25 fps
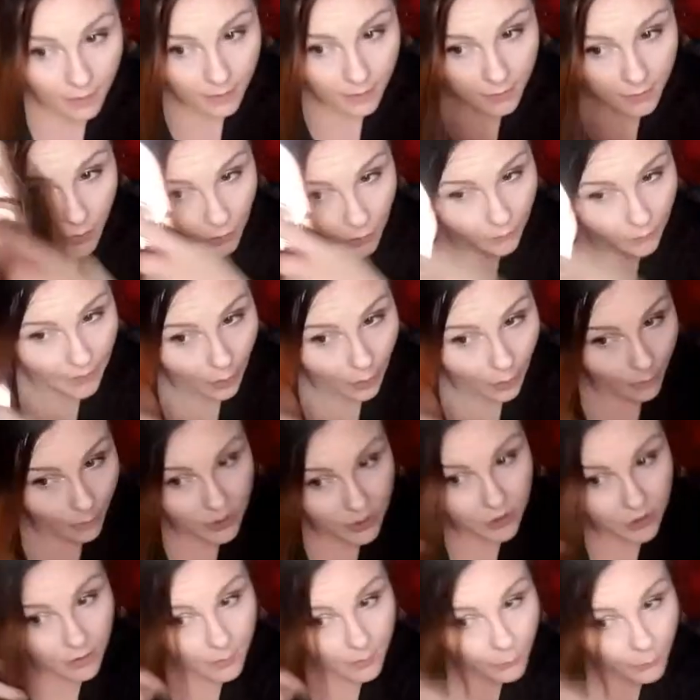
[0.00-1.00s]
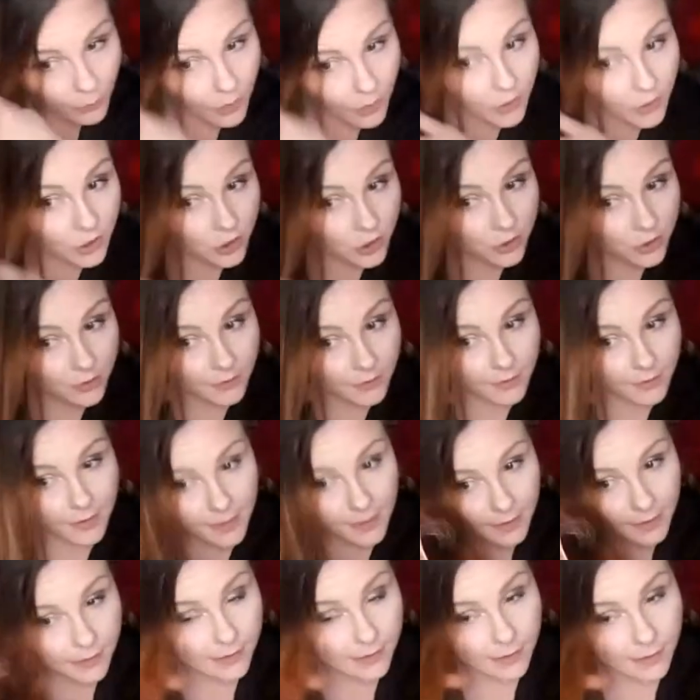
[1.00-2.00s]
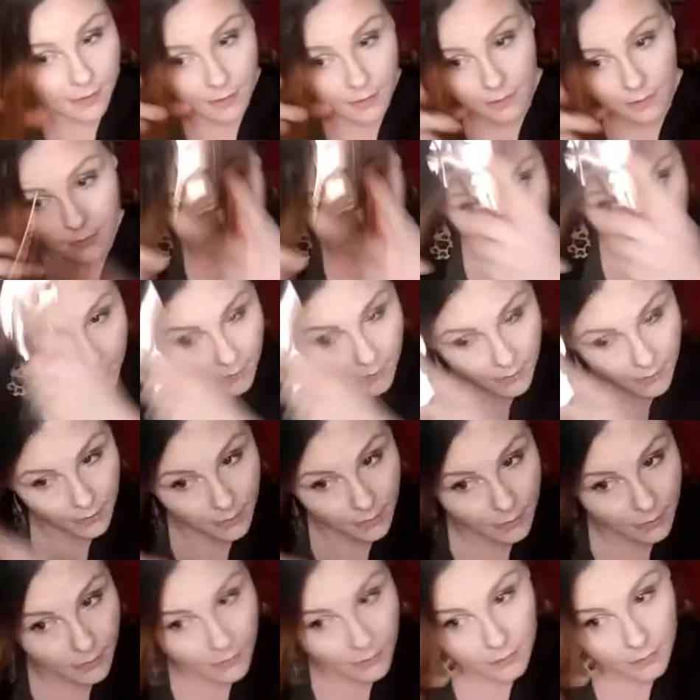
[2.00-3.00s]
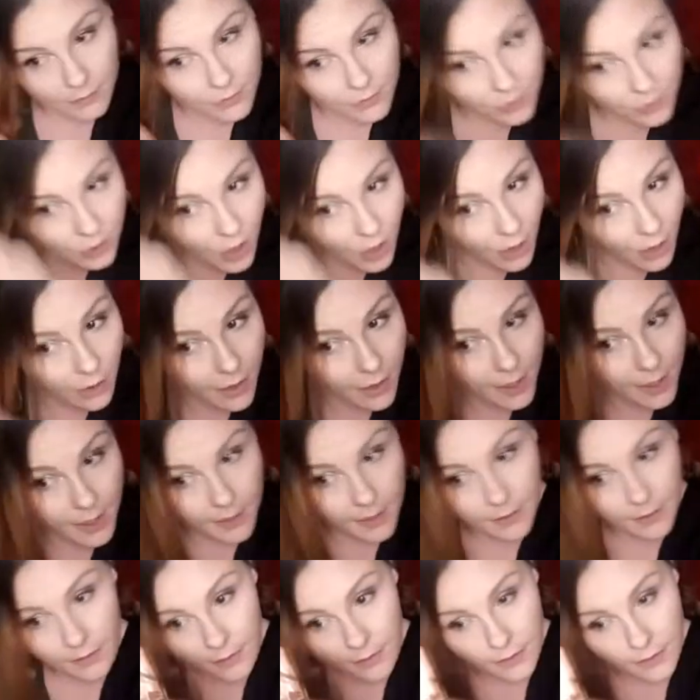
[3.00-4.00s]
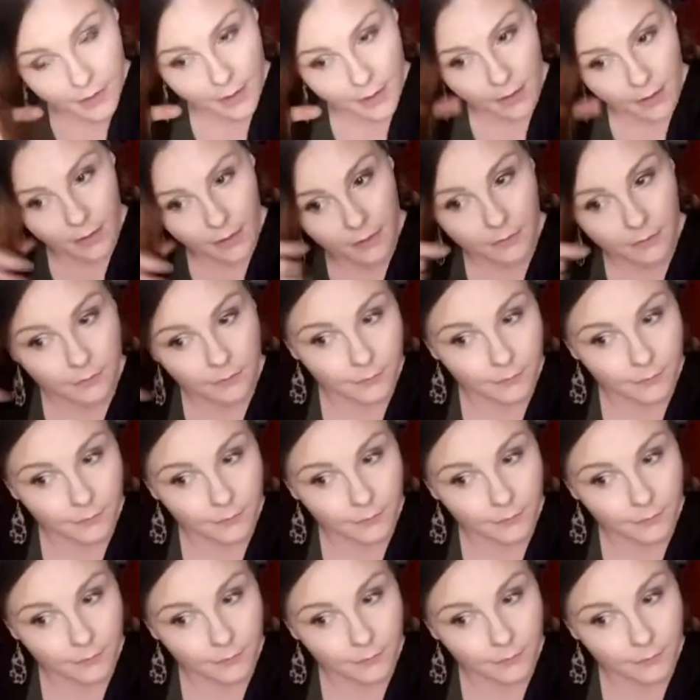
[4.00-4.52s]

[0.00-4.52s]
So now I'm just gonna brush this strand here.